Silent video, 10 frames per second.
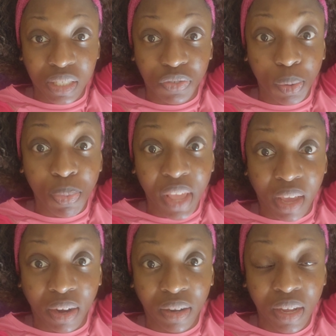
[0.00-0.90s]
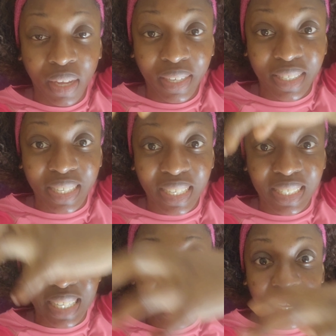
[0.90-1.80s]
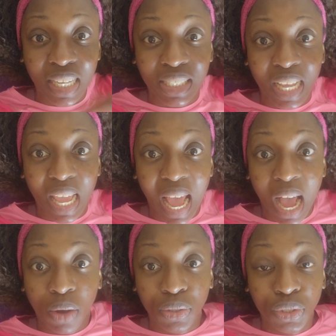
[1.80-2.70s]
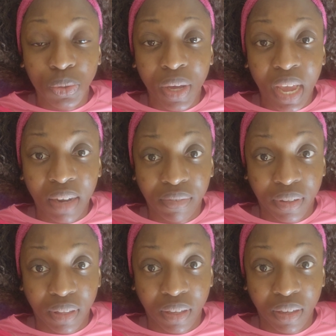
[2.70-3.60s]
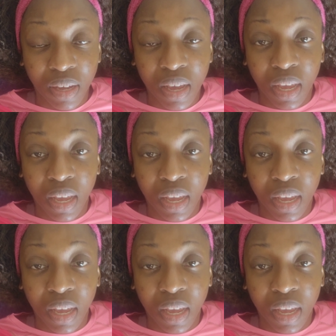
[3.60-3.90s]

It's from there because it's extending into how you're doing everything.